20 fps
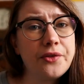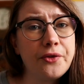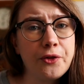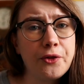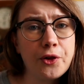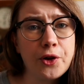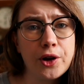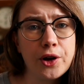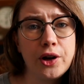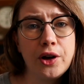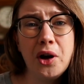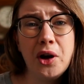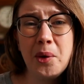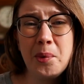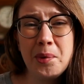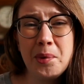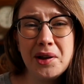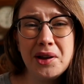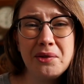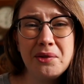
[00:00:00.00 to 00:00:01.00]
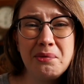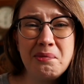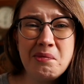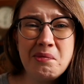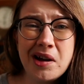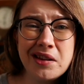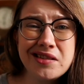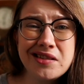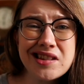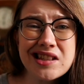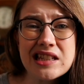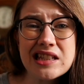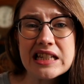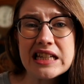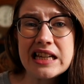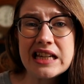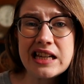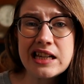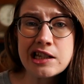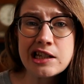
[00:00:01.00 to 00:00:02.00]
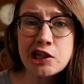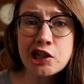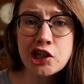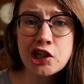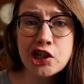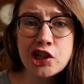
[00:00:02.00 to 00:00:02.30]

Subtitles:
couple of months-ish